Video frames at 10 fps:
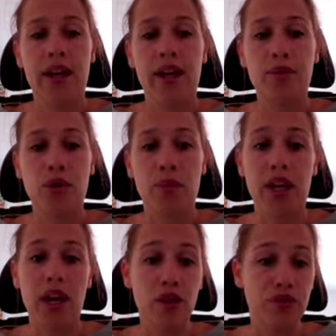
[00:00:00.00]
So by the
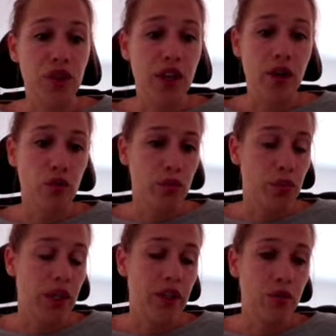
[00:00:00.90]
end of the year,
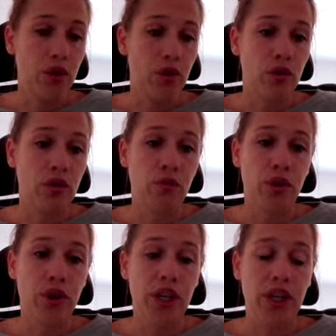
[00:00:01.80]
normally you will all
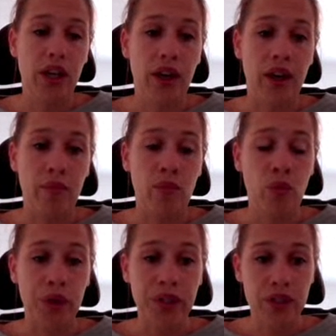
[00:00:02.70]
working
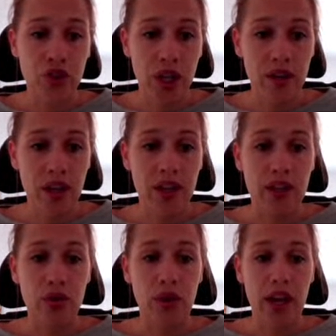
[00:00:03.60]
with chat, and then
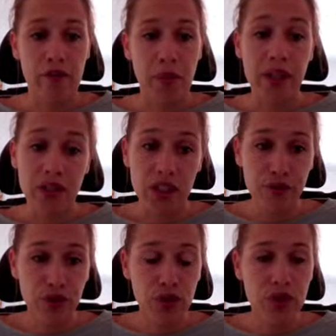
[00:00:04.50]
you'll have by
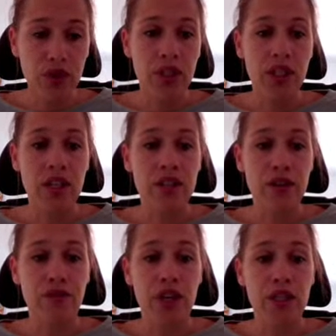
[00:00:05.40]
default the
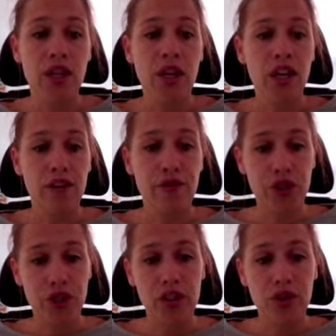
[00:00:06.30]
interface. If you're
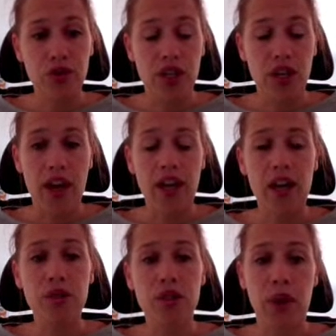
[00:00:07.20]
still using
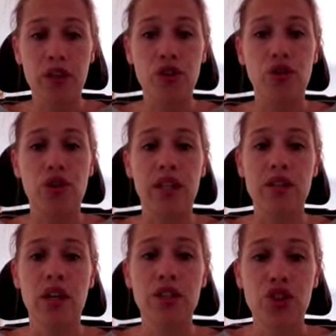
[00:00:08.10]
Hangouts, make sure that
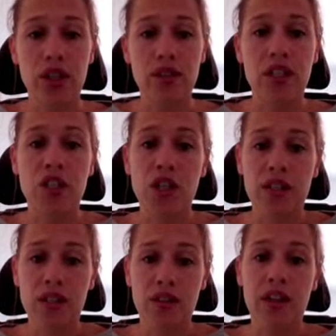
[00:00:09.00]
chat is
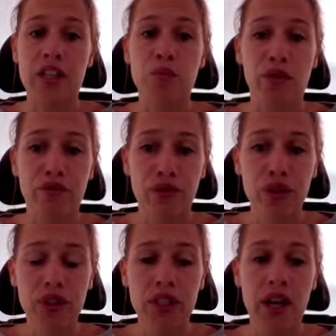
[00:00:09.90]
set as preferred
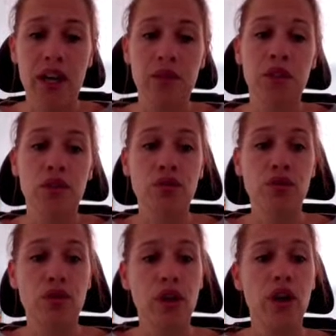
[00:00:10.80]
in the admin
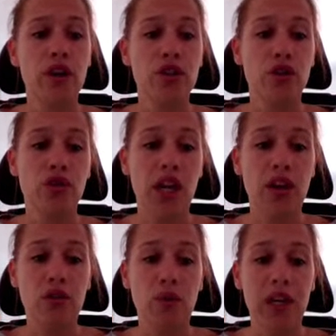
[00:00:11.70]
console, so you can
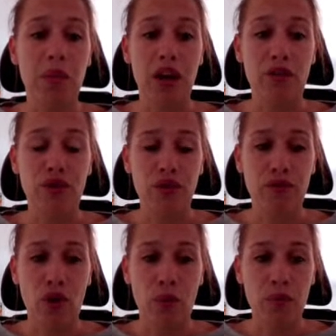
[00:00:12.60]
already benefit
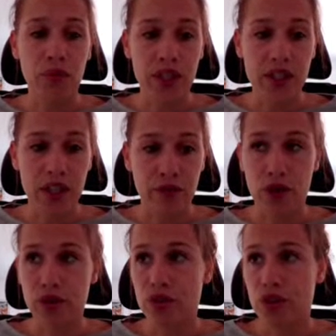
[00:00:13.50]
from these
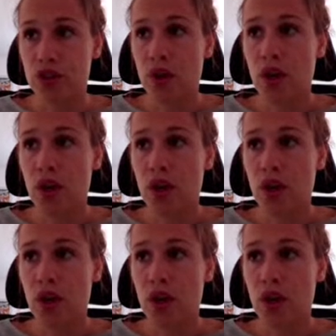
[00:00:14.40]
advantages.